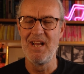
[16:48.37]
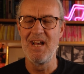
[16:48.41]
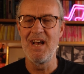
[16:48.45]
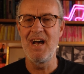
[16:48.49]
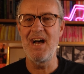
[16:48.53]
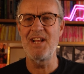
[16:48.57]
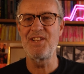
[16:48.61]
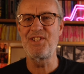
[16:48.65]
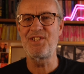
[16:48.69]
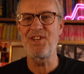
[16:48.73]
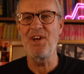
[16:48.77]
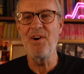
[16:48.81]

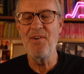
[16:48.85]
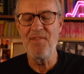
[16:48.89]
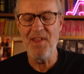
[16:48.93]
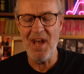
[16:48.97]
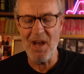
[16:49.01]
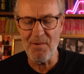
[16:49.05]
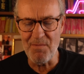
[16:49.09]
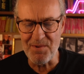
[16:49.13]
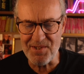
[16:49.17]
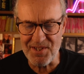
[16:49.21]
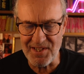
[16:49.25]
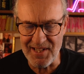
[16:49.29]
And so
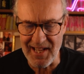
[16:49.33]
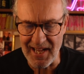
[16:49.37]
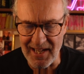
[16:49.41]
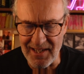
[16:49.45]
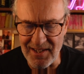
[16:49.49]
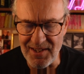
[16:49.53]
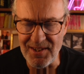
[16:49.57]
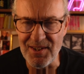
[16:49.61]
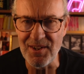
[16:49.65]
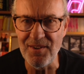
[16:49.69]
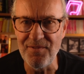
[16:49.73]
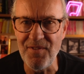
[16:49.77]
that was the
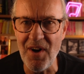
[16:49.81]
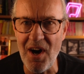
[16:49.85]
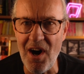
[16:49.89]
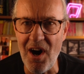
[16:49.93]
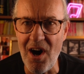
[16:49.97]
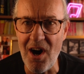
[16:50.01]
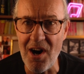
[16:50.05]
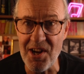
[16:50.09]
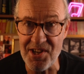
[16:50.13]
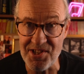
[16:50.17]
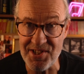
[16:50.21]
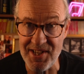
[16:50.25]
end of
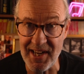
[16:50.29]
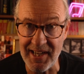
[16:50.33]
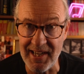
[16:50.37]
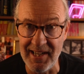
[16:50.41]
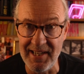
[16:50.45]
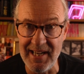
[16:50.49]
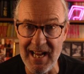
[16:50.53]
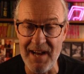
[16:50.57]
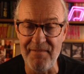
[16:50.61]
our second